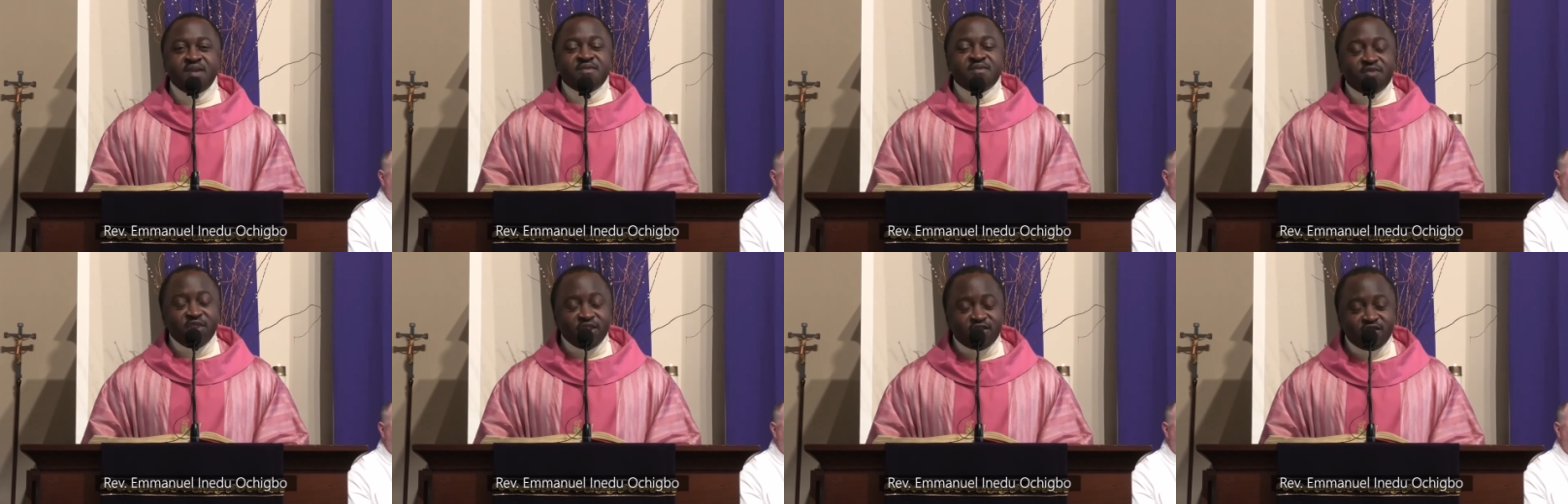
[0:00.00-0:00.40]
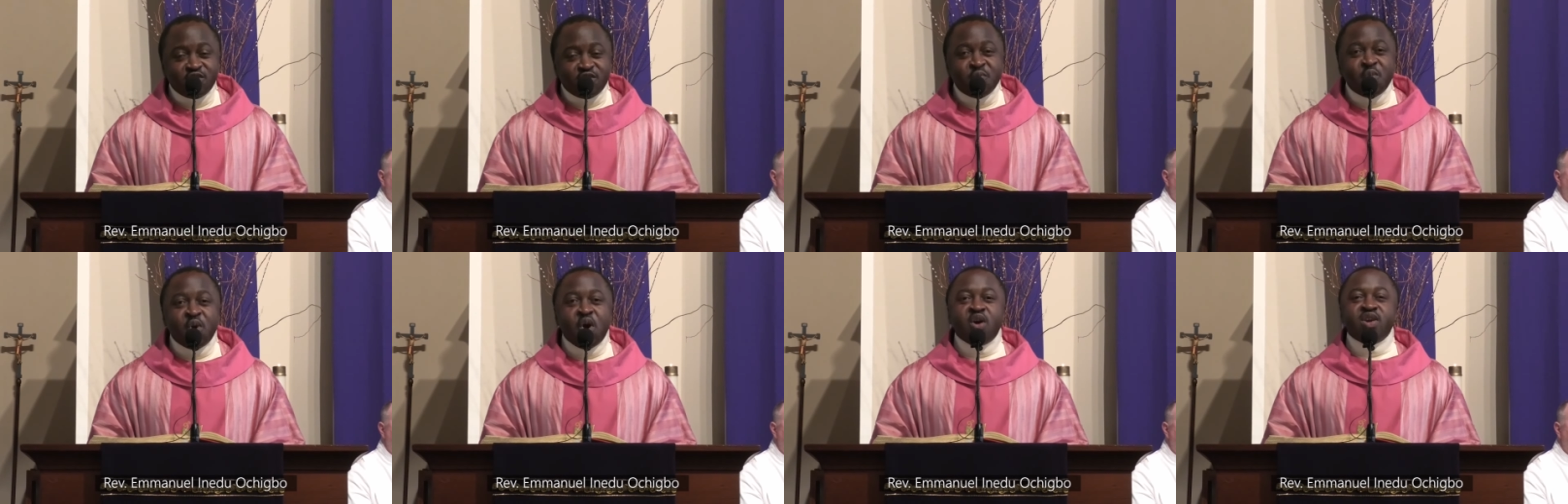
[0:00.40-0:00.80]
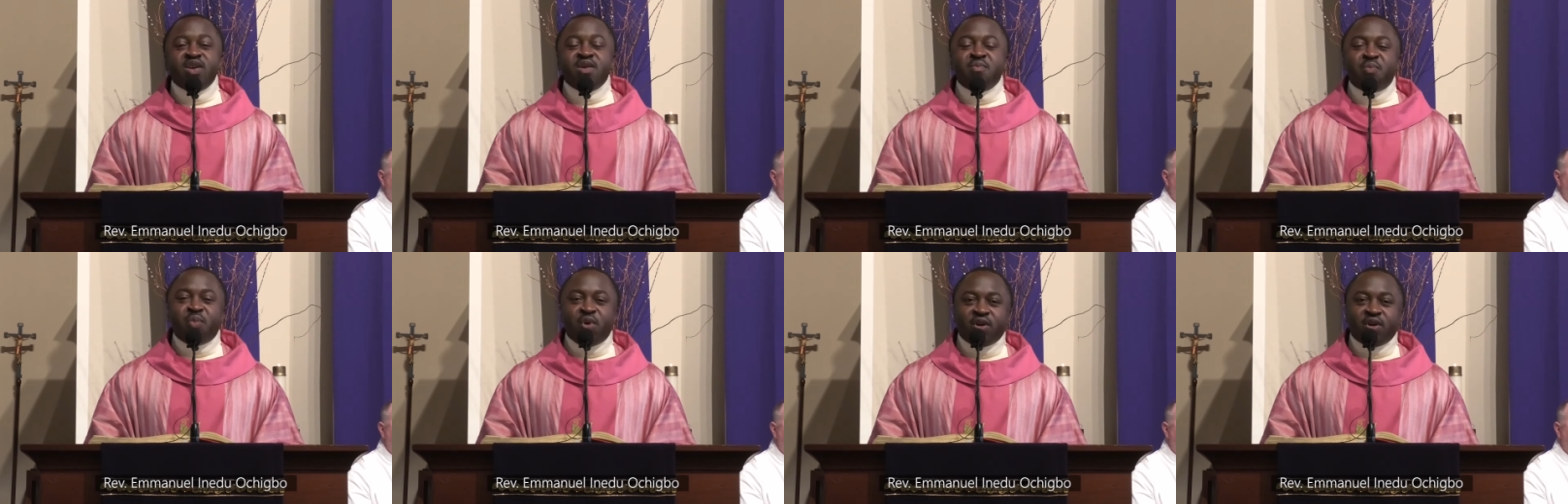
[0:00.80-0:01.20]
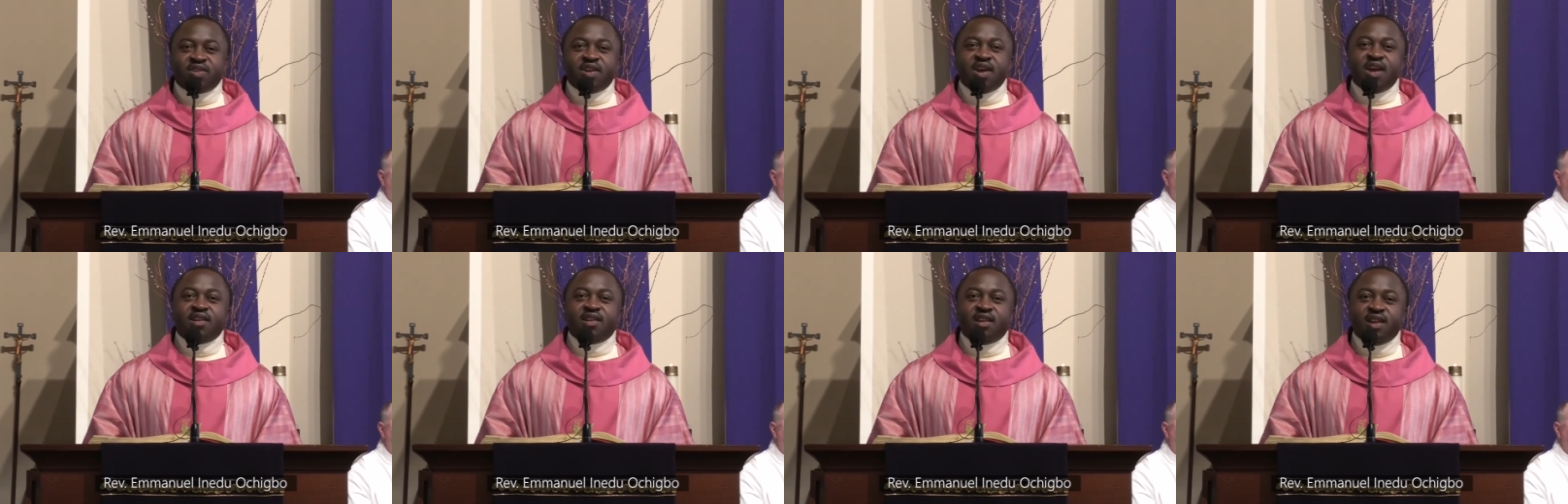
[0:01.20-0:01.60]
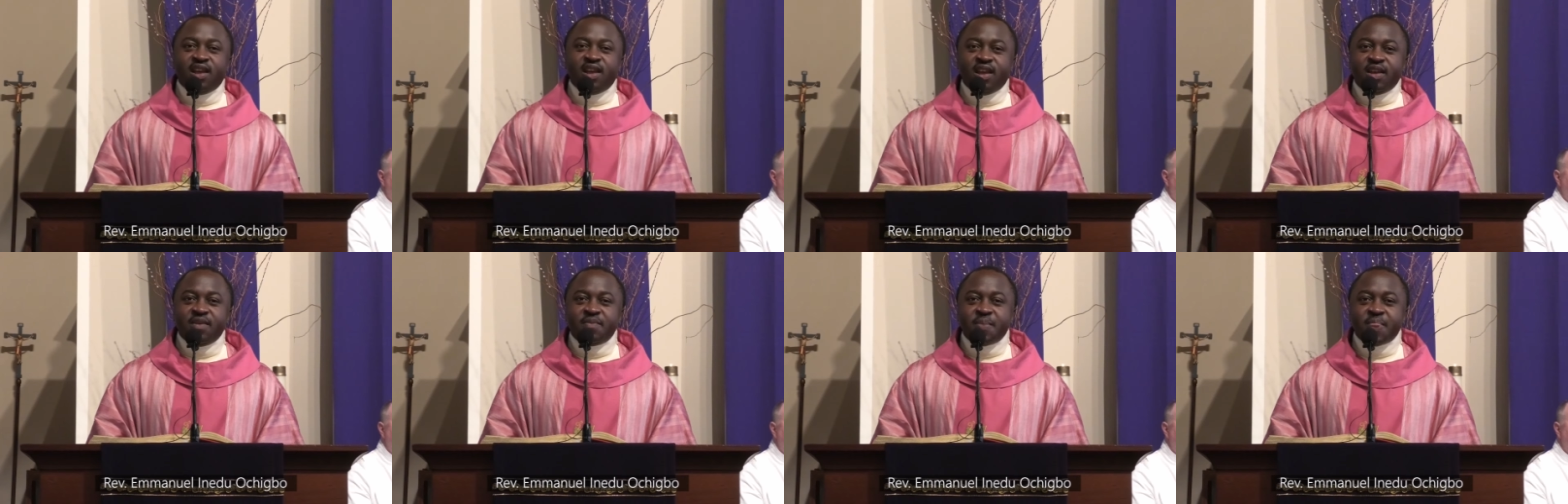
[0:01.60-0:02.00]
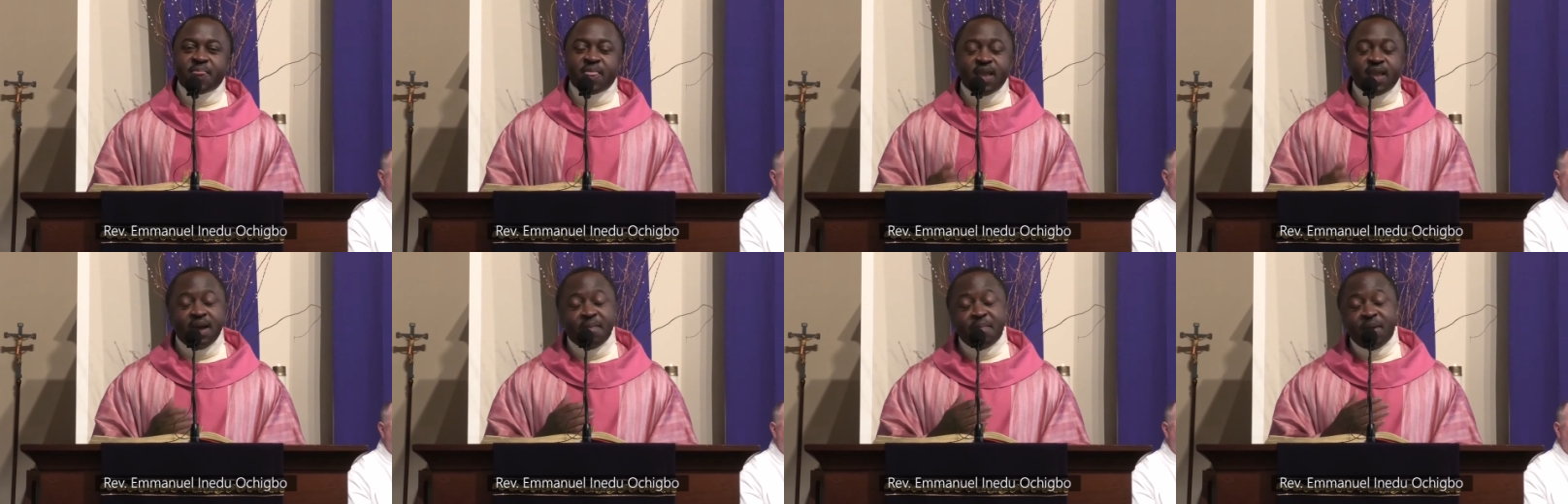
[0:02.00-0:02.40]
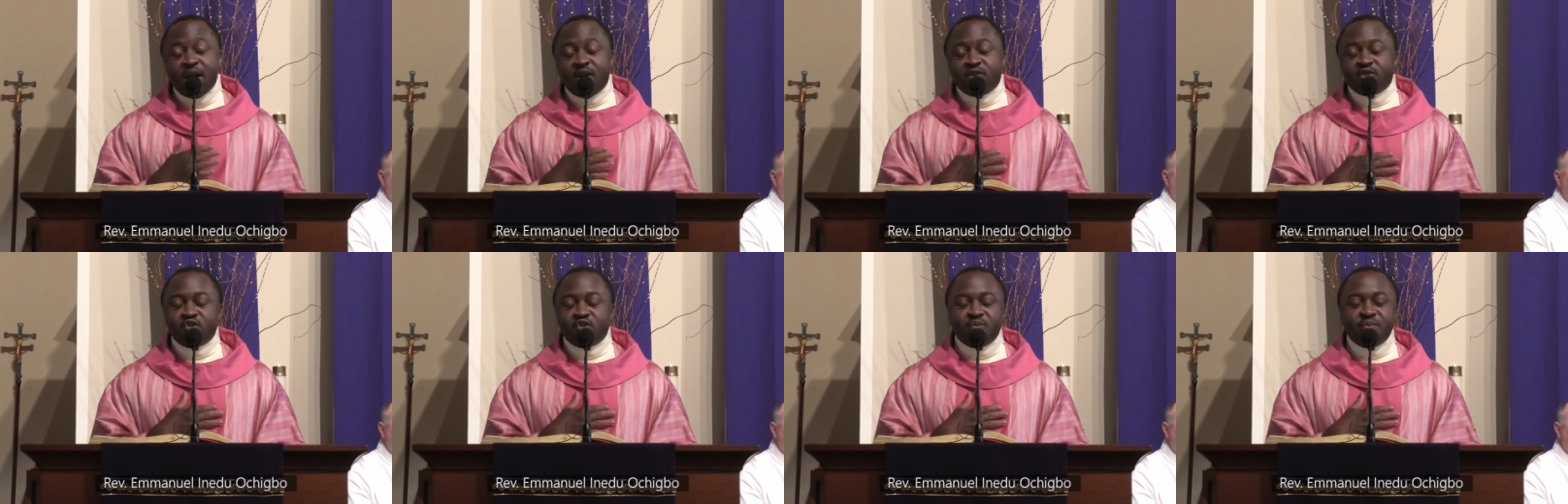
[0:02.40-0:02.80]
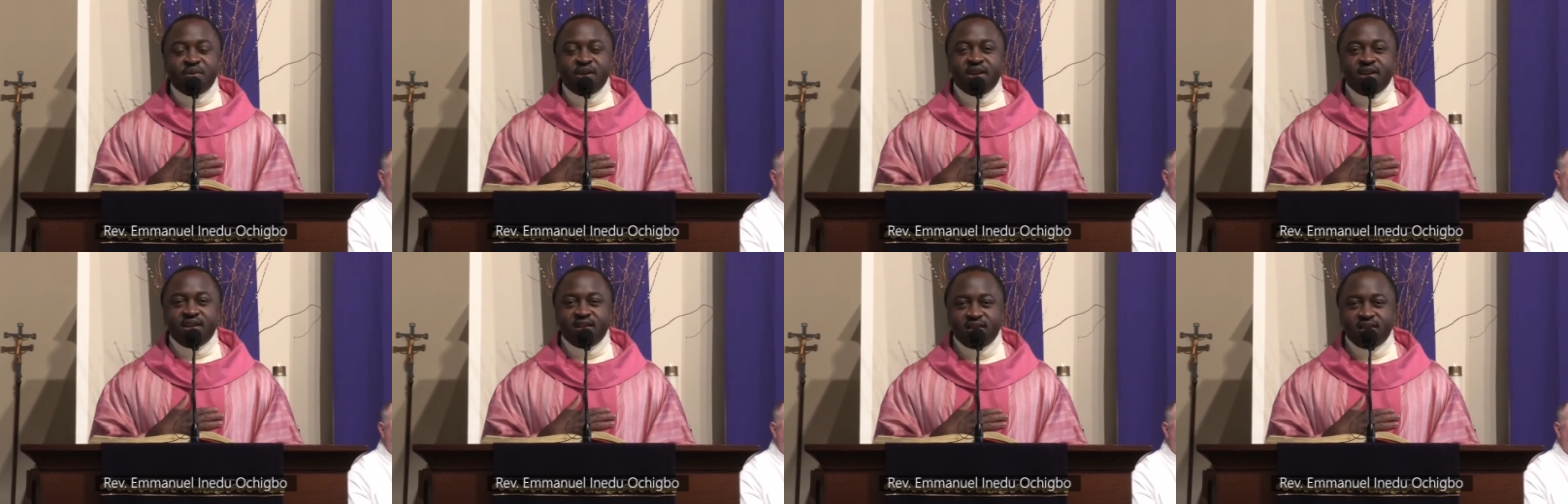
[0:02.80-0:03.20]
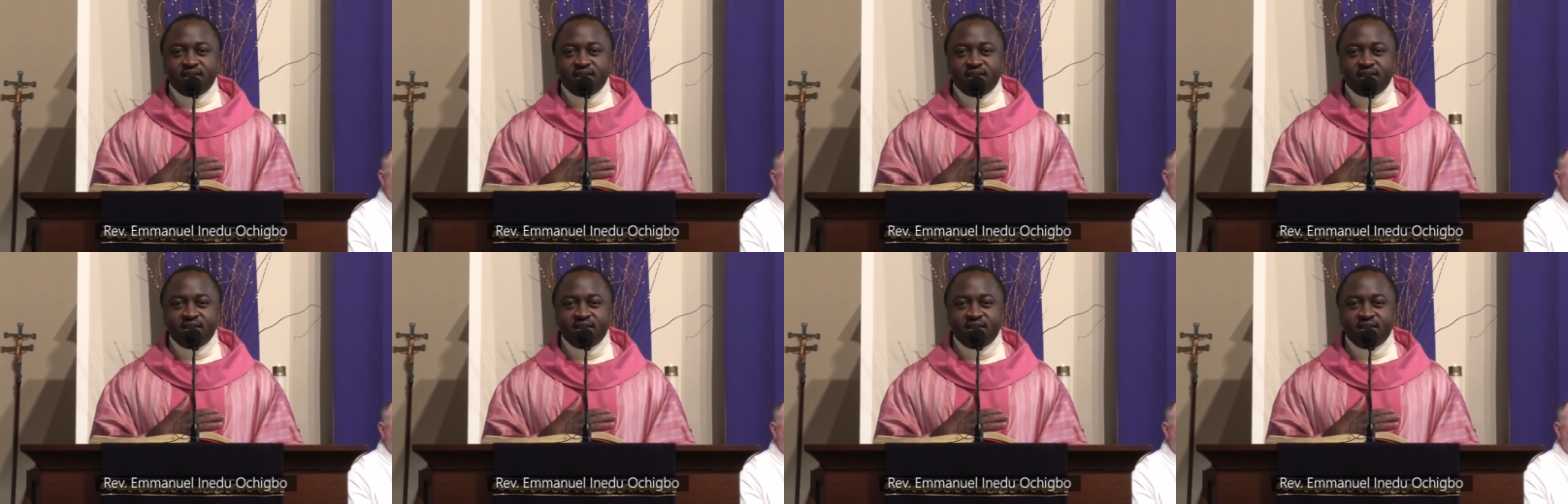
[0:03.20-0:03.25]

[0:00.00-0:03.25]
This is more importantly about me.